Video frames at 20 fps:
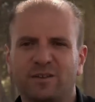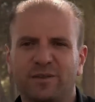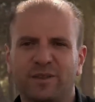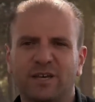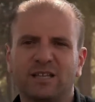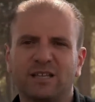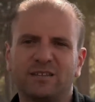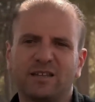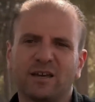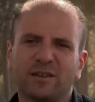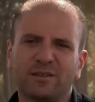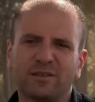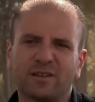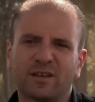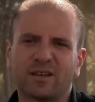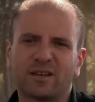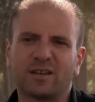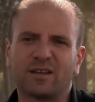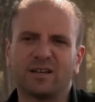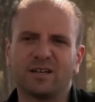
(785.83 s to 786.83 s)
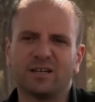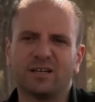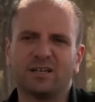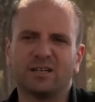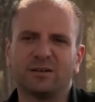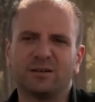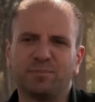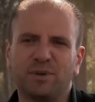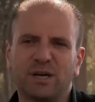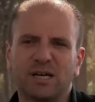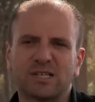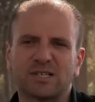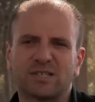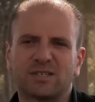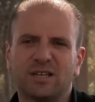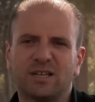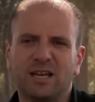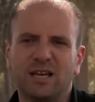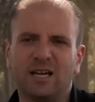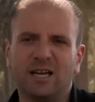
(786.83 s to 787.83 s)
that ethnic past.
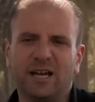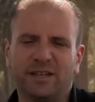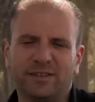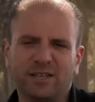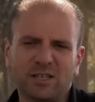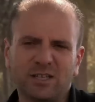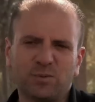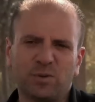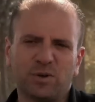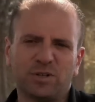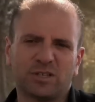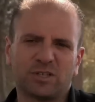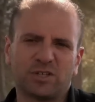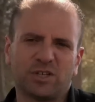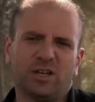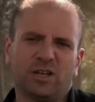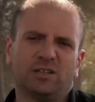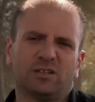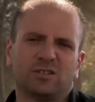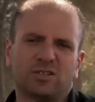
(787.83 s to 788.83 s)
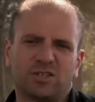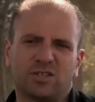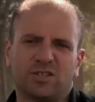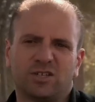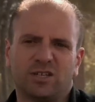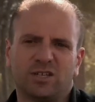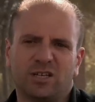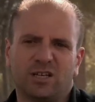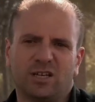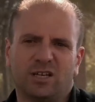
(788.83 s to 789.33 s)
And that's where the challenge